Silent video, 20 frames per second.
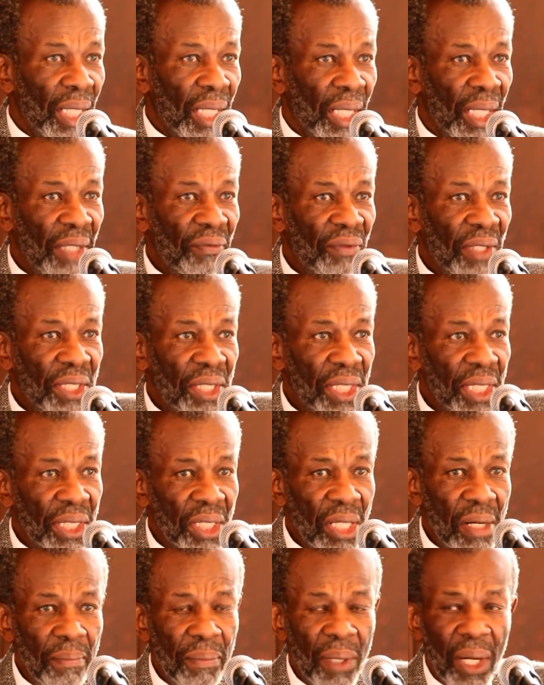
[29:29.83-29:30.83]
If they see
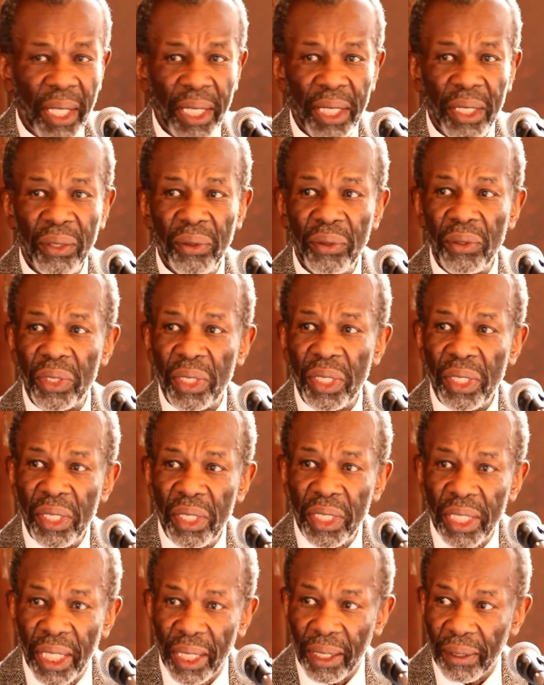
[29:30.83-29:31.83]
somebody who's
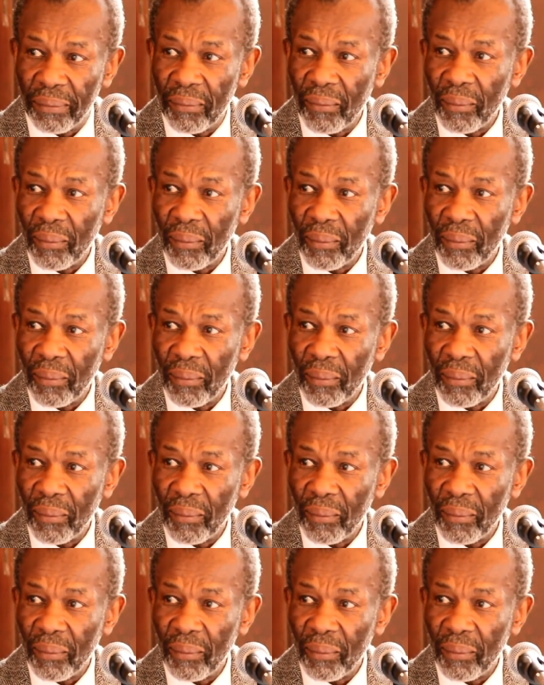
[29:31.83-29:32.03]
hurting,